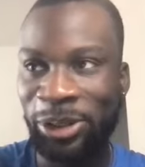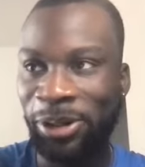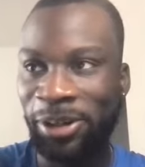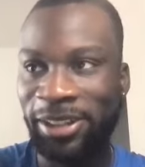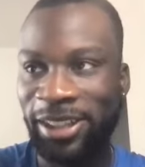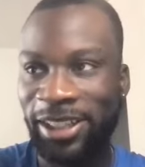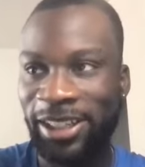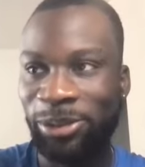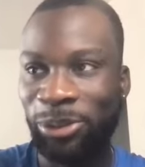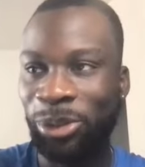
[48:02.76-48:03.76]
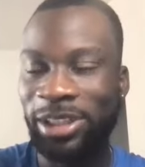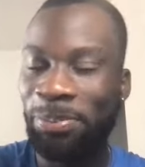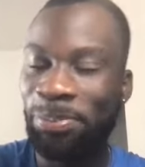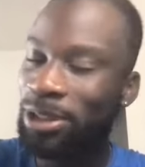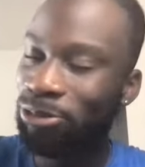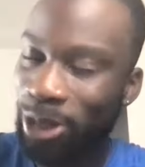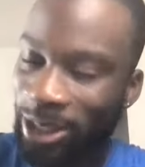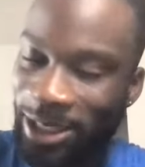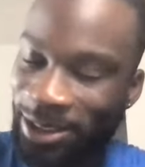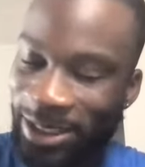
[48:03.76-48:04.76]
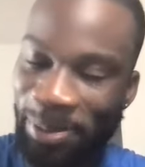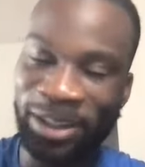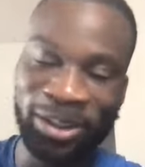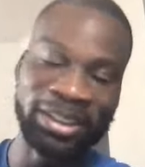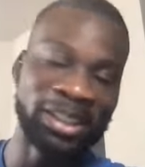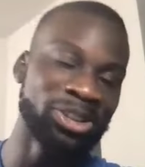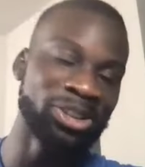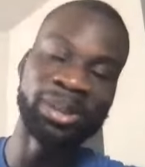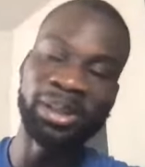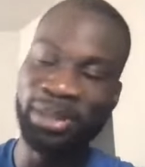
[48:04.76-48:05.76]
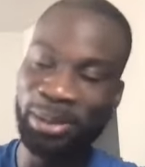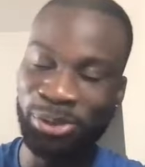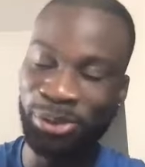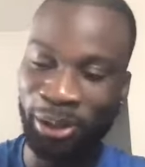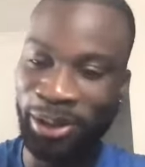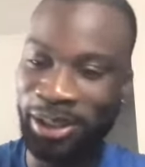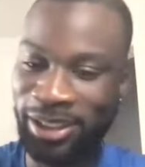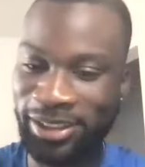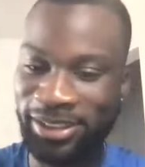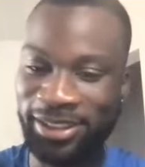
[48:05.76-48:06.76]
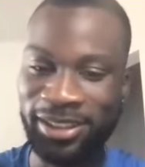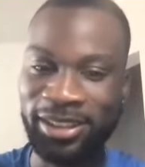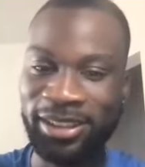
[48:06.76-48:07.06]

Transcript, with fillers: or de- depending on the instrument, it becomes very elitist.